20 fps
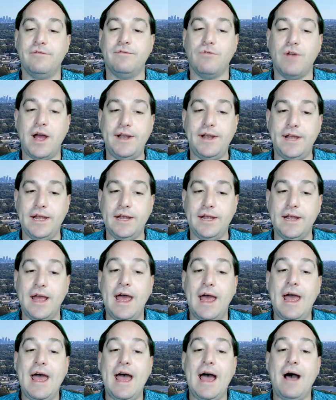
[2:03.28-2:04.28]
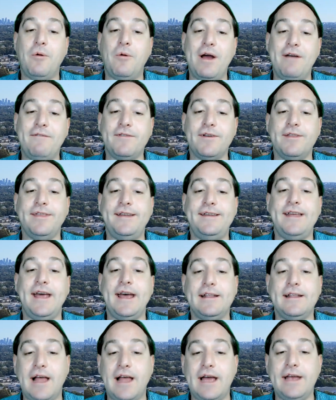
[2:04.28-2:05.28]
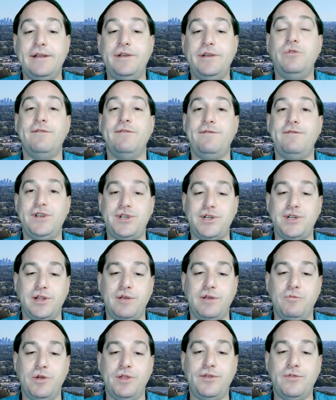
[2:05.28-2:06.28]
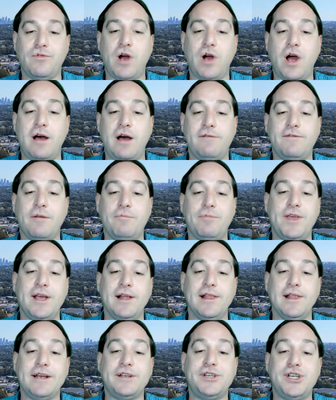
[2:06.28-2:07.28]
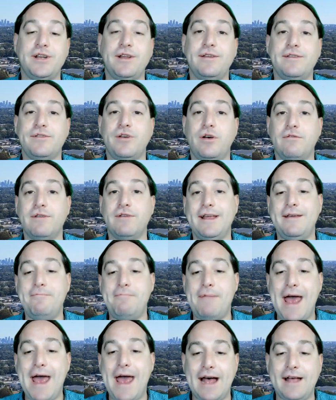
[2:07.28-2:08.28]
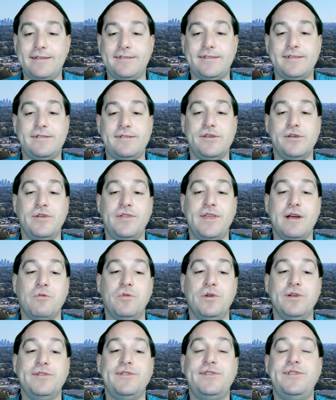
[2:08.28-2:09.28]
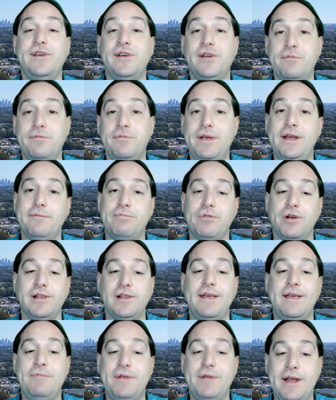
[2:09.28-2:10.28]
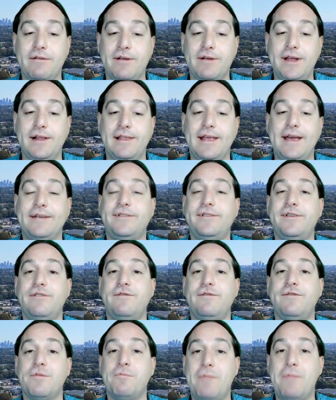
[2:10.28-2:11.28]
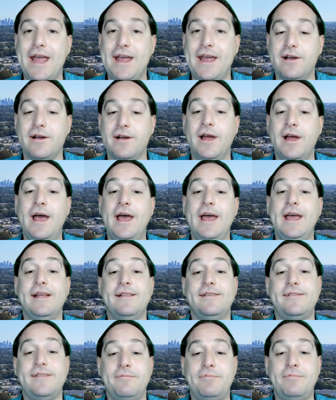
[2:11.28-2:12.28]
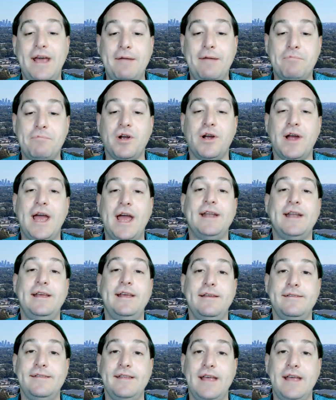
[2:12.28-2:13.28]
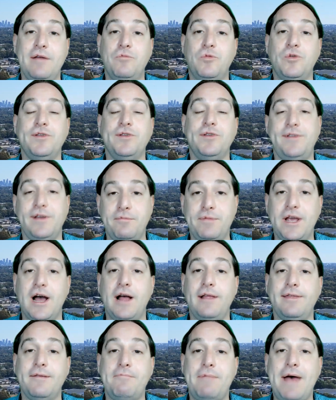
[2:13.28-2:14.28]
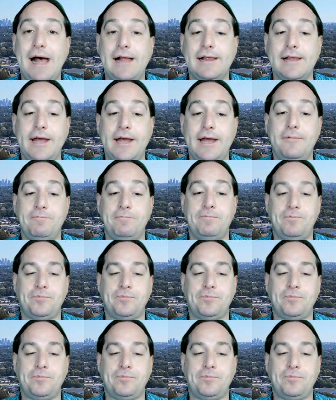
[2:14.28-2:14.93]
in running. However, the deadline to officially withdraw from the election has already passed, so there will still be a preliminary election for mayor in September, and his name will still be on the ballot.